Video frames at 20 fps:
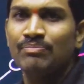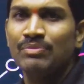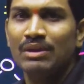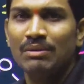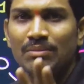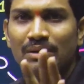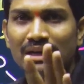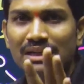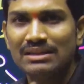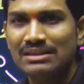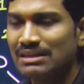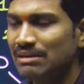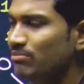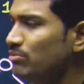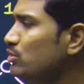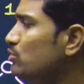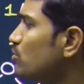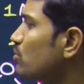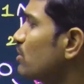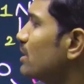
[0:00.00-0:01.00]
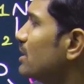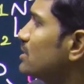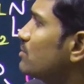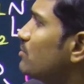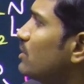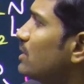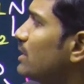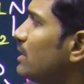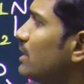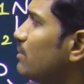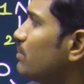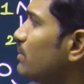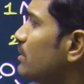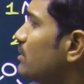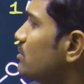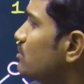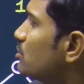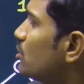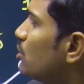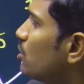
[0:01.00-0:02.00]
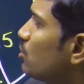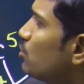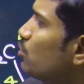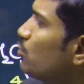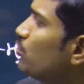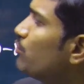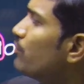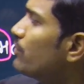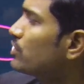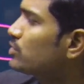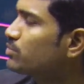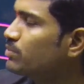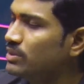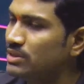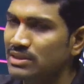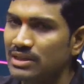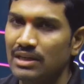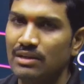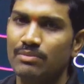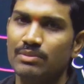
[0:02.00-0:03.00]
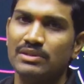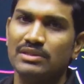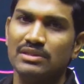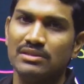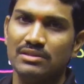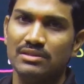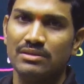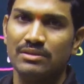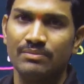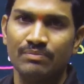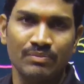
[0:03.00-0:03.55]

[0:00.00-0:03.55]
But in some nucleotides, what happens? Two phosphates are present.